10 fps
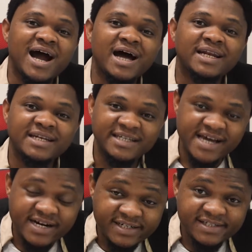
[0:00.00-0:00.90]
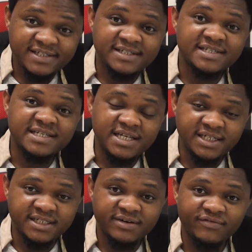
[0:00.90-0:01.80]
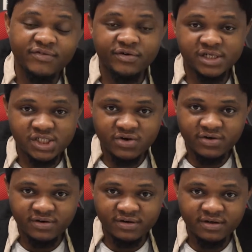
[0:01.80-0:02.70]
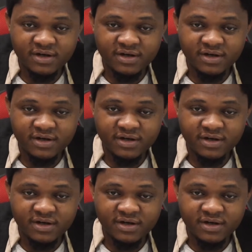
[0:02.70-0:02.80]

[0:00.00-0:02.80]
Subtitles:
and there is need for return?